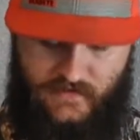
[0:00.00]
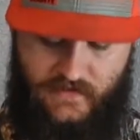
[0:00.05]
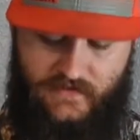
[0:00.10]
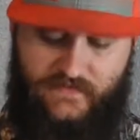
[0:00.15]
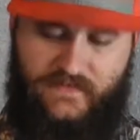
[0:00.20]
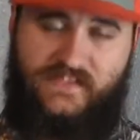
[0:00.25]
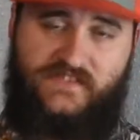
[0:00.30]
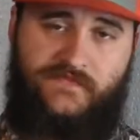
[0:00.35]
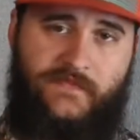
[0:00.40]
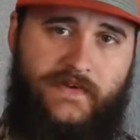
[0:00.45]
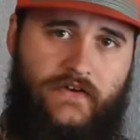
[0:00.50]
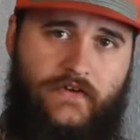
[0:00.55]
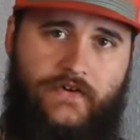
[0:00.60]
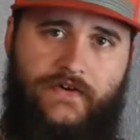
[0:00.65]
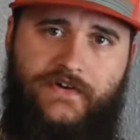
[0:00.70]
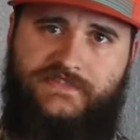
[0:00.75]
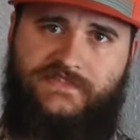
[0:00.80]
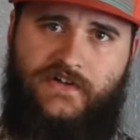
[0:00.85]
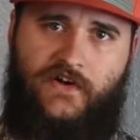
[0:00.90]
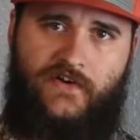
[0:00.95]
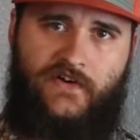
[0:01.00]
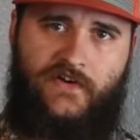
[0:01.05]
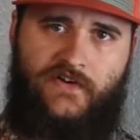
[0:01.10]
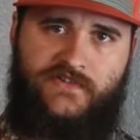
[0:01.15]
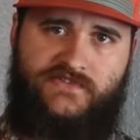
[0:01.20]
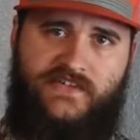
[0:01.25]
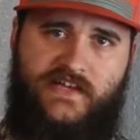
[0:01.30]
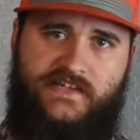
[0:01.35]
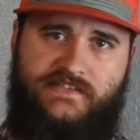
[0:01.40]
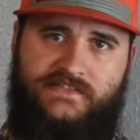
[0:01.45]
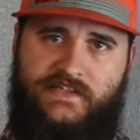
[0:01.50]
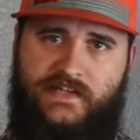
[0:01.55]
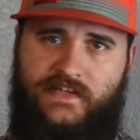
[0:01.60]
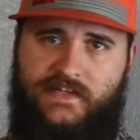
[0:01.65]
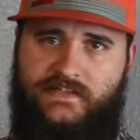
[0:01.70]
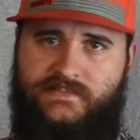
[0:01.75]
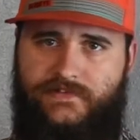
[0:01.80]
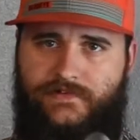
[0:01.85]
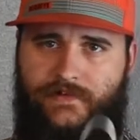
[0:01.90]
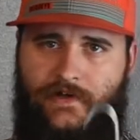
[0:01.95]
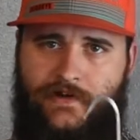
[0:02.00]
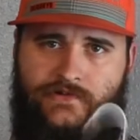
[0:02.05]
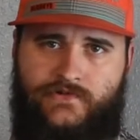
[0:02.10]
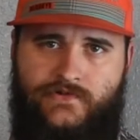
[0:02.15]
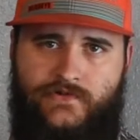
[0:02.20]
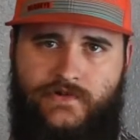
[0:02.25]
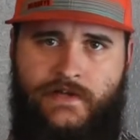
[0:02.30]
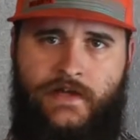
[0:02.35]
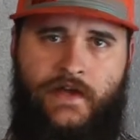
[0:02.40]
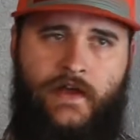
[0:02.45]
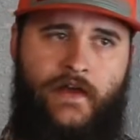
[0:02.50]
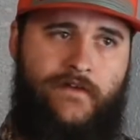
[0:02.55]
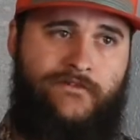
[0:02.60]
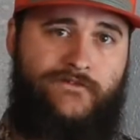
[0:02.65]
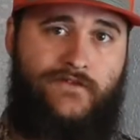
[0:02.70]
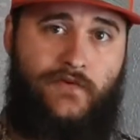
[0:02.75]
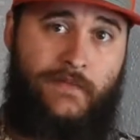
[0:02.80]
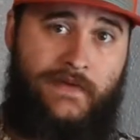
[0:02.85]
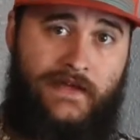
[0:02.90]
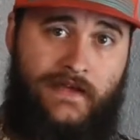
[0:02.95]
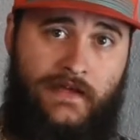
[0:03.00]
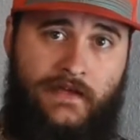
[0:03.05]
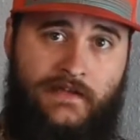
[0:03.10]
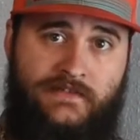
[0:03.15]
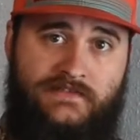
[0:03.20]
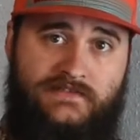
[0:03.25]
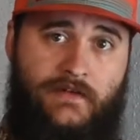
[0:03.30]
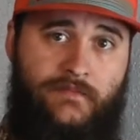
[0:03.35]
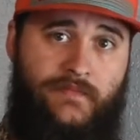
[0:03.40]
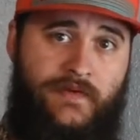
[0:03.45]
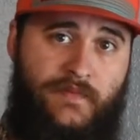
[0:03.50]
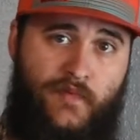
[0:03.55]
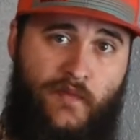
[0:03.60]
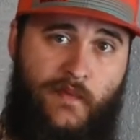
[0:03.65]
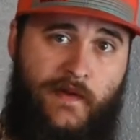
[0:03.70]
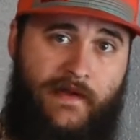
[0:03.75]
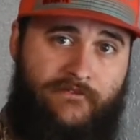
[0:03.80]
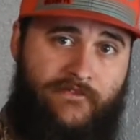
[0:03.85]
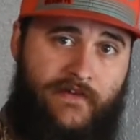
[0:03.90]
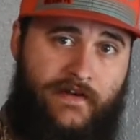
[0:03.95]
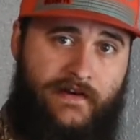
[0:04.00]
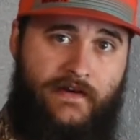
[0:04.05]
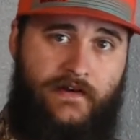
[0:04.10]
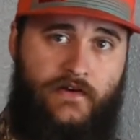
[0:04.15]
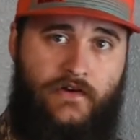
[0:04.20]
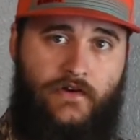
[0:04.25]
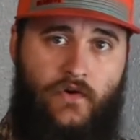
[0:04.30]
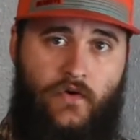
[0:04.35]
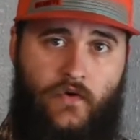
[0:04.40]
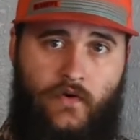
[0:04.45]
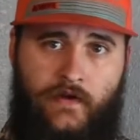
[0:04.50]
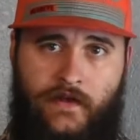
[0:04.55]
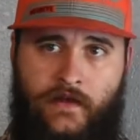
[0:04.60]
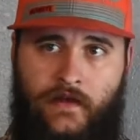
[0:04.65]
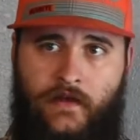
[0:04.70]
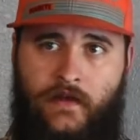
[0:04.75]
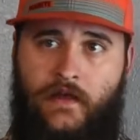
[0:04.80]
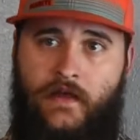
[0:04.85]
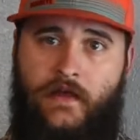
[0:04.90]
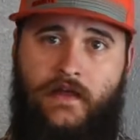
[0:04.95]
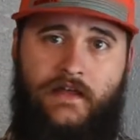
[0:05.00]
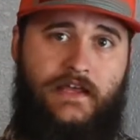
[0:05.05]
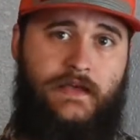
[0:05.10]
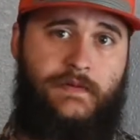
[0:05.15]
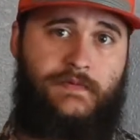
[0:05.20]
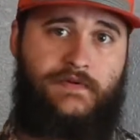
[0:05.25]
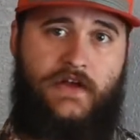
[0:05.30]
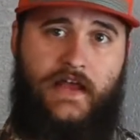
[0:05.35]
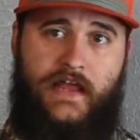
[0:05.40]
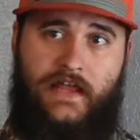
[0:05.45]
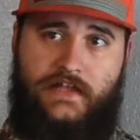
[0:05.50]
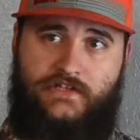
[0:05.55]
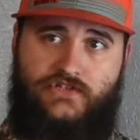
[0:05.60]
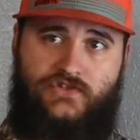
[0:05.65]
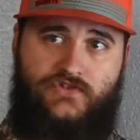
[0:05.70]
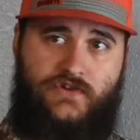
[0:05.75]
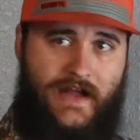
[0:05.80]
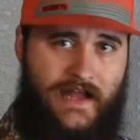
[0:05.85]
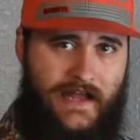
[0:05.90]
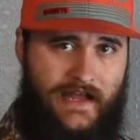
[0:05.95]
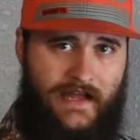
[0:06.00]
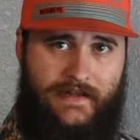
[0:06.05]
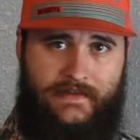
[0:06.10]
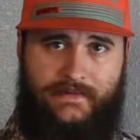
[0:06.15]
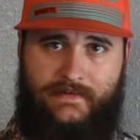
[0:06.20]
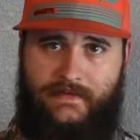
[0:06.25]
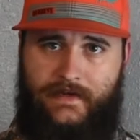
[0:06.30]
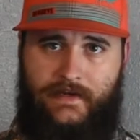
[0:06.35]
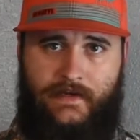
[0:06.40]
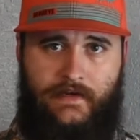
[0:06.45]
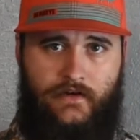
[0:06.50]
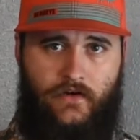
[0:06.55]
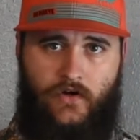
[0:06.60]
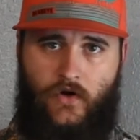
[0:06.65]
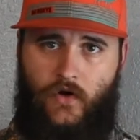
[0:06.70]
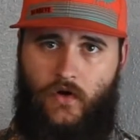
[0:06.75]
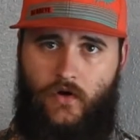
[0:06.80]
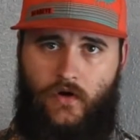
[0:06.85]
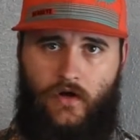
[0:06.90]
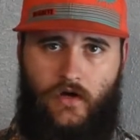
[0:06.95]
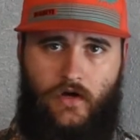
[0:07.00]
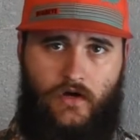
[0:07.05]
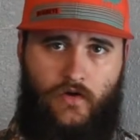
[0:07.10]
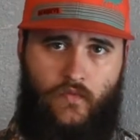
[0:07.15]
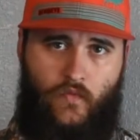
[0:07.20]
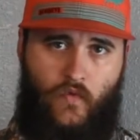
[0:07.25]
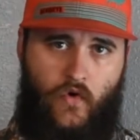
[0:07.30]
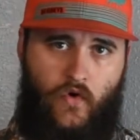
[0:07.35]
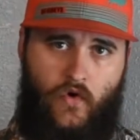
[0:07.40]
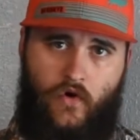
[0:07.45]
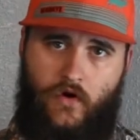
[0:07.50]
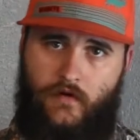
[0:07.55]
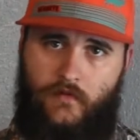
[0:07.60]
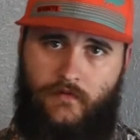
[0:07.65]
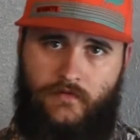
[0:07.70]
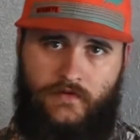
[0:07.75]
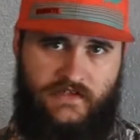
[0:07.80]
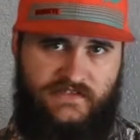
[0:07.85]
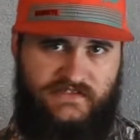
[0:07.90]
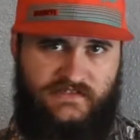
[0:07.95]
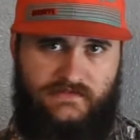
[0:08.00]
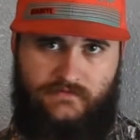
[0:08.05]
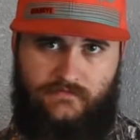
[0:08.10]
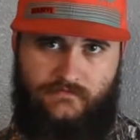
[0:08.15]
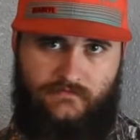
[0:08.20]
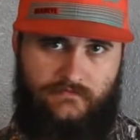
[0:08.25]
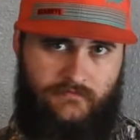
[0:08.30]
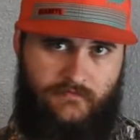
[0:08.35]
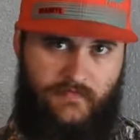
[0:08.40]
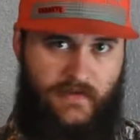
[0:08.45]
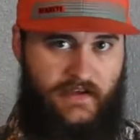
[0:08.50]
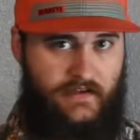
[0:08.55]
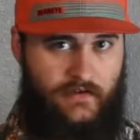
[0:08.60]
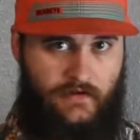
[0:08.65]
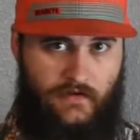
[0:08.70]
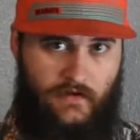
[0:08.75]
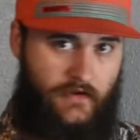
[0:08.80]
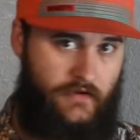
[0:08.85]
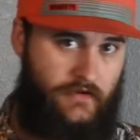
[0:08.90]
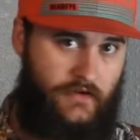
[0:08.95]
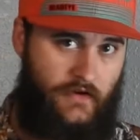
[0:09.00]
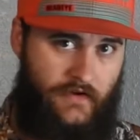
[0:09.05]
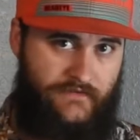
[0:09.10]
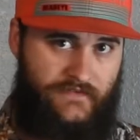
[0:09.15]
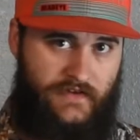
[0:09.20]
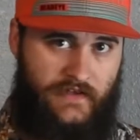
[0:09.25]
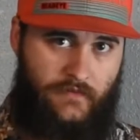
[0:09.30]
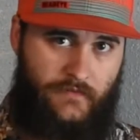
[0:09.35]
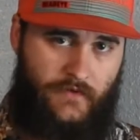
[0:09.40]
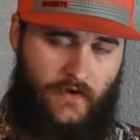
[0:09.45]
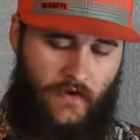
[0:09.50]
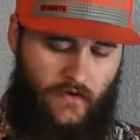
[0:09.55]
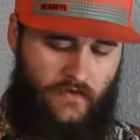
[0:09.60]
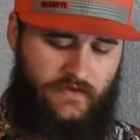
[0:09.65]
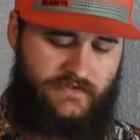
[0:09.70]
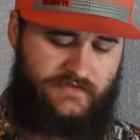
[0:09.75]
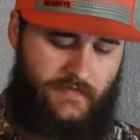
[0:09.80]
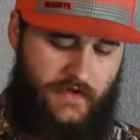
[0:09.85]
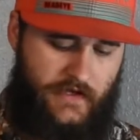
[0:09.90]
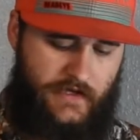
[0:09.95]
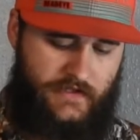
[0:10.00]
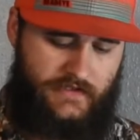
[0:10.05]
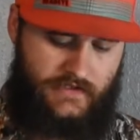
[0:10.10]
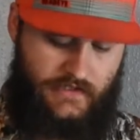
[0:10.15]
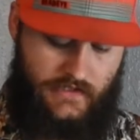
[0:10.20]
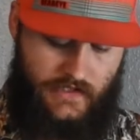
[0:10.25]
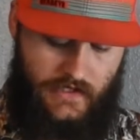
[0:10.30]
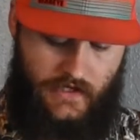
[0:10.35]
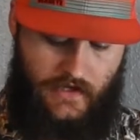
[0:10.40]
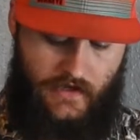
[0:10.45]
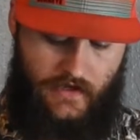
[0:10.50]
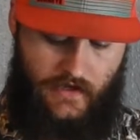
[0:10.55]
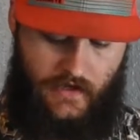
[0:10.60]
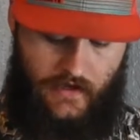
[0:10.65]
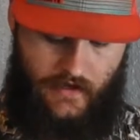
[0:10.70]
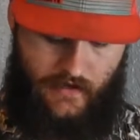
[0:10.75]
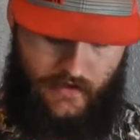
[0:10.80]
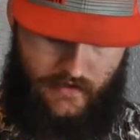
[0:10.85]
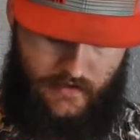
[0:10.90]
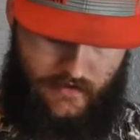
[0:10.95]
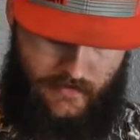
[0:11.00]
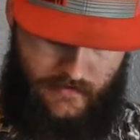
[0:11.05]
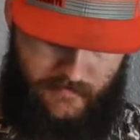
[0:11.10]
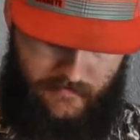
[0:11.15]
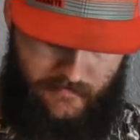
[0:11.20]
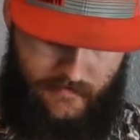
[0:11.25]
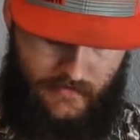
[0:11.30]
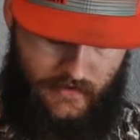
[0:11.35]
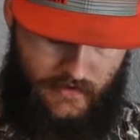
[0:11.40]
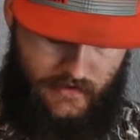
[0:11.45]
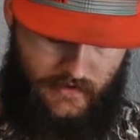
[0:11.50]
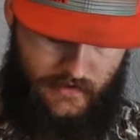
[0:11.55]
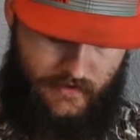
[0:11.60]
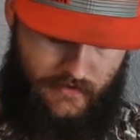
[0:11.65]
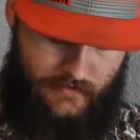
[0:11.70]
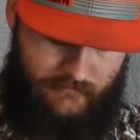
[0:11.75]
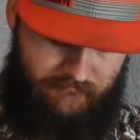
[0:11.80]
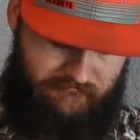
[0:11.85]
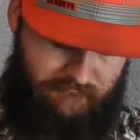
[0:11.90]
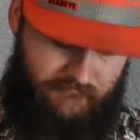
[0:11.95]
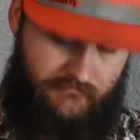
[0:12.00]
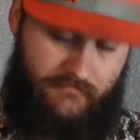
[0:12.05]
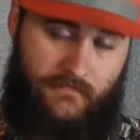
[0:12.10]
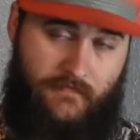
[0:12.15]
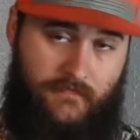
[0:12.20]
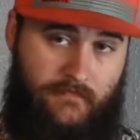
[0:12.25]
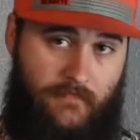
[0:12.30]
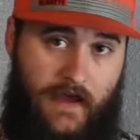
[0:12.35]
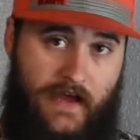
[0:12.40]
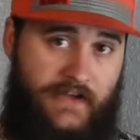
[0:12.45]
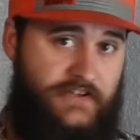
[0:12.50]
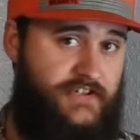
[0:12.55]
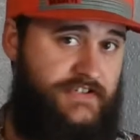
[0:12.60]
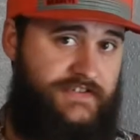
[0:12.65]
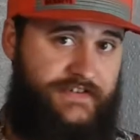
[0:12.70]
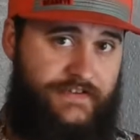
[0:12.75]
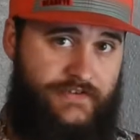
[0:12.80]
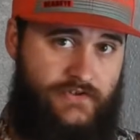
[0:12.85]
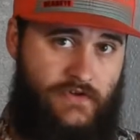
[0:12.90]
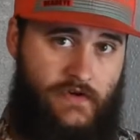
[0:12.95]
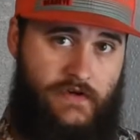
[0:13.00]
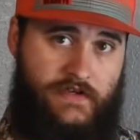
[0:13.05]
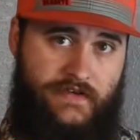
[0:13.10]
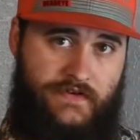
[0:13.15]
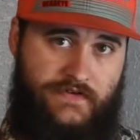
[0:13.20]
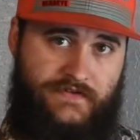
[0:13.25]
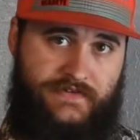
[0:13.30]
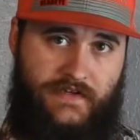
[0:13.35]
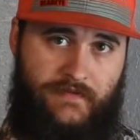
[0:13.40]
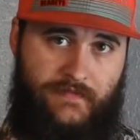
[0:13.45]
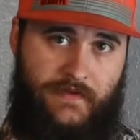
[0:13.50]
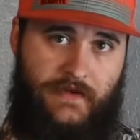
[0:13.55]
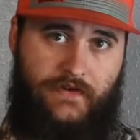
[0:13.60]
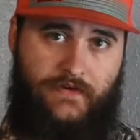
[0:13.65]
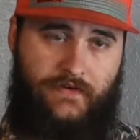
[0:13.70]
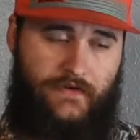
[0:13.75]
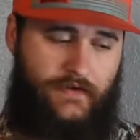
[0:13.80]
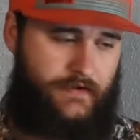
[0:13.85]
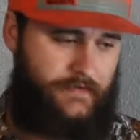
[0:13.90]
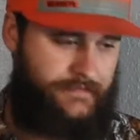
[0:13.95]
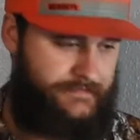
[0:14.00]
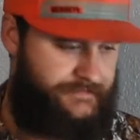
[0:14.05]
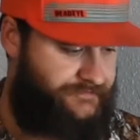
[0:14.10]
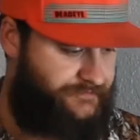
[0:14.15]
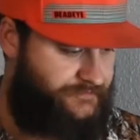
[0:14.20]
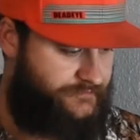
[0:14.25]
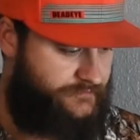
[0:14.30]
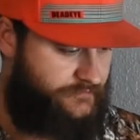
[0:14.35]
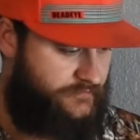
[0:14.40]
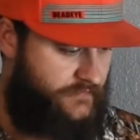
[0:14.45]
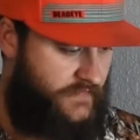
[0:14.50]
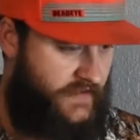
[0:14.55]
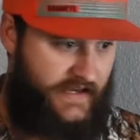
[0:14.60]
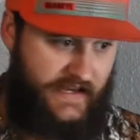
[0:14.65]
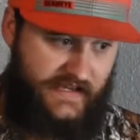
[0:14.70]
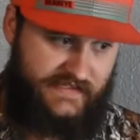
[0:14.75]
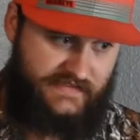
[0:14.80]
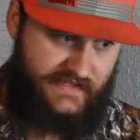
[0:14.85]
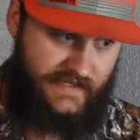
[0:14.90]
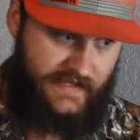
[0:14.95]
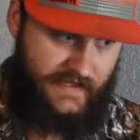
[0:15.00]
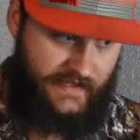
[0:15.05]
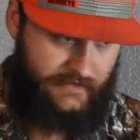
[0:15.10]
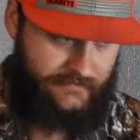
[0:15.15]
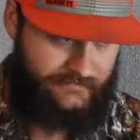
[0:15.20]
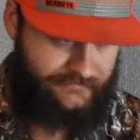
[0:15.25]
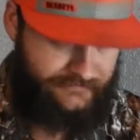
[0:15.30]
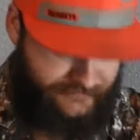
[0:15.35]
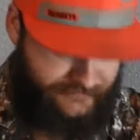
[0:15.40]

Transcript: These meat hooks aren't a necessity, it's a luxury. For me, some people might find it annoying. Keeps your hands dry, clean, cold, warm. It doesn't make, you don't have to get them cold as much. I just enjoy using a meat hook. The next thing